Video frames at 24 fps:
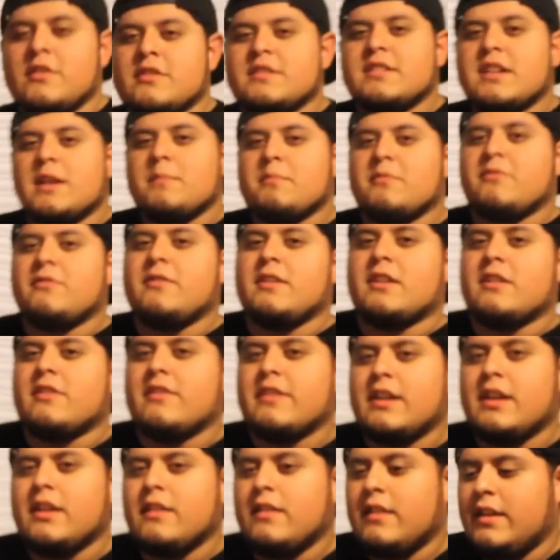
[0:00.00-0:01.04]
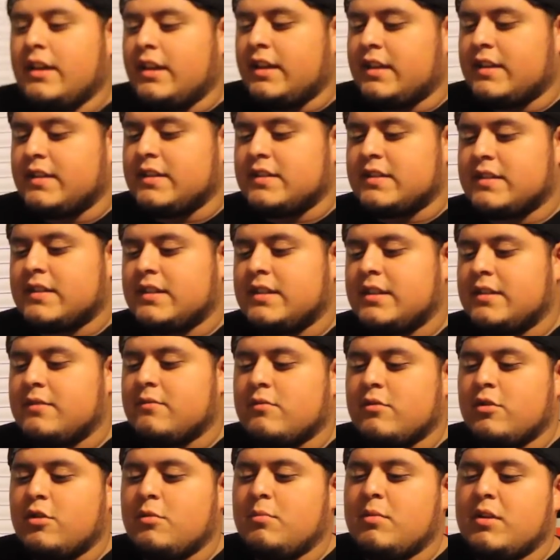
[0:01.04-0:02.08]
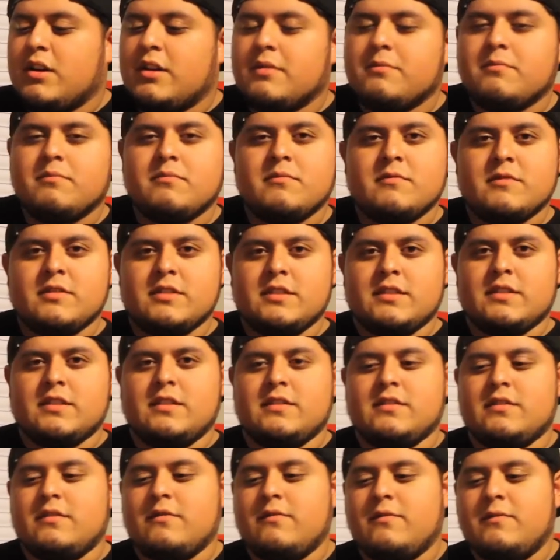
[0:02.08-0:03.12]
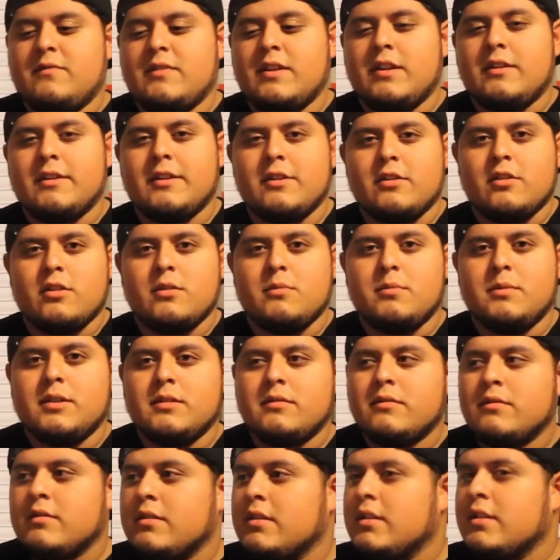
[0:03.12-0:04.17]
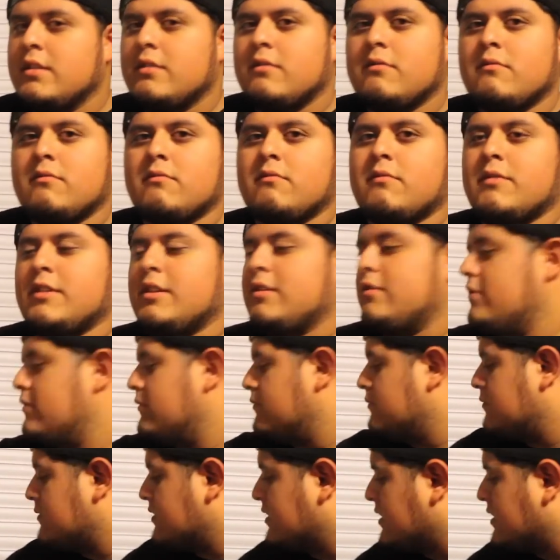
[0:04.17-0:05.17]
Another type of figure that I like is Kidrobot, just because they're very urban, real